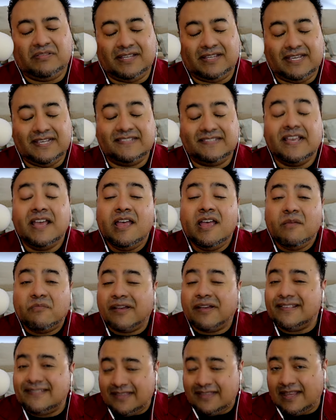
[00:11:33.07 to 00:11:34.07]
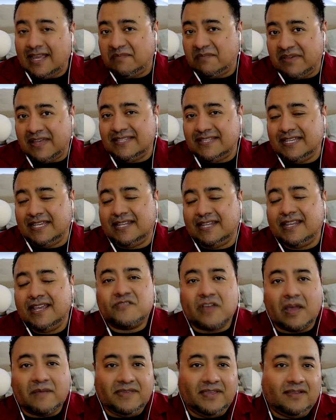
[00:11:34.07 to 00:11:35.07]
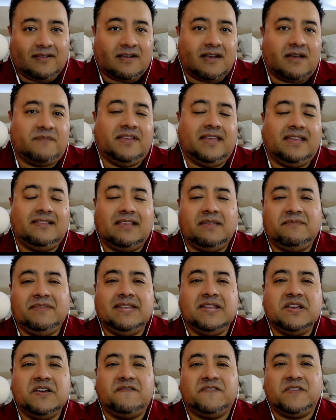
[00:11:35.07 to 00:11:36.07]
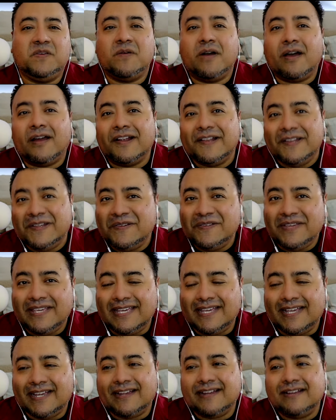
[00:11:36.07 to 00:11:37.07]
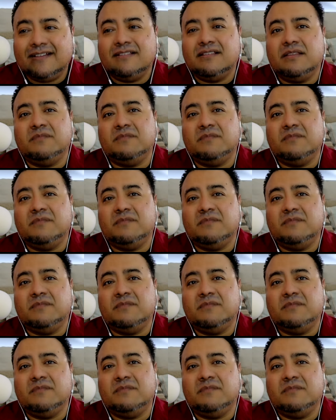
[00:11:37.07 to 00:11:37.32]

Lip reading: Please press the like button. Drop me a comment. Let me know if you are new here.